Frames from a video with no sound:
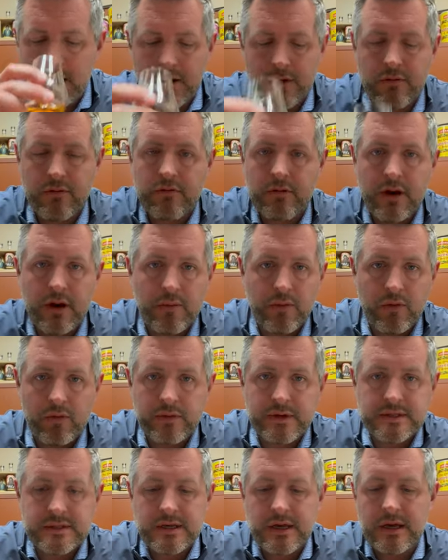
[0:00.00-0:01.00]
incredible
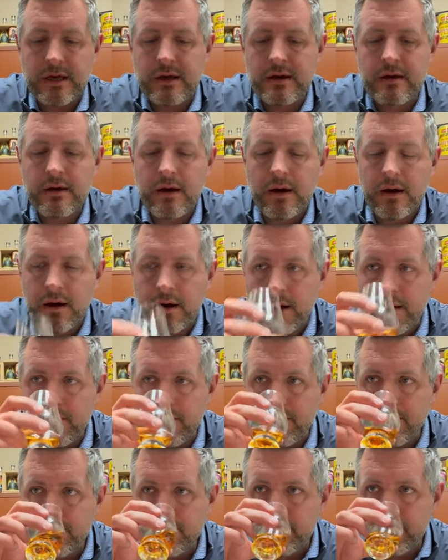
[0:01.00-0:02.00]
whiskey. Um,